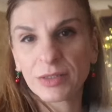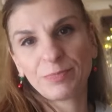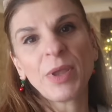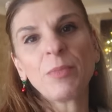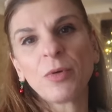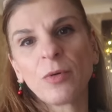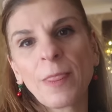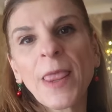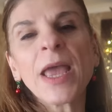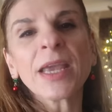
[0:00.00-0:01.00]
People,
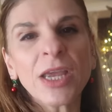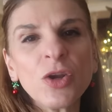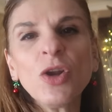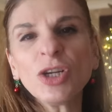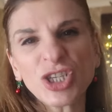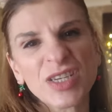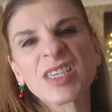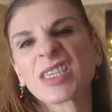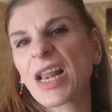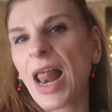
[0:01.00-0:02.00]
can you not just
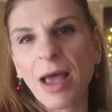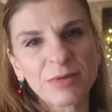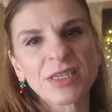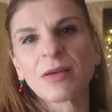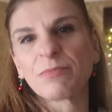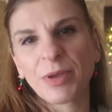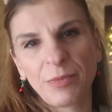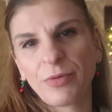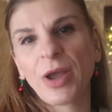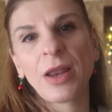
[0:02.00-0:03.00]
slap some
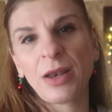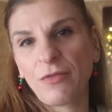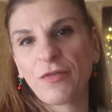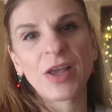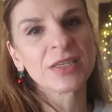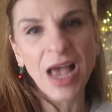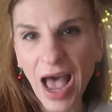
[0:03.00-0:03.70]
people in the face?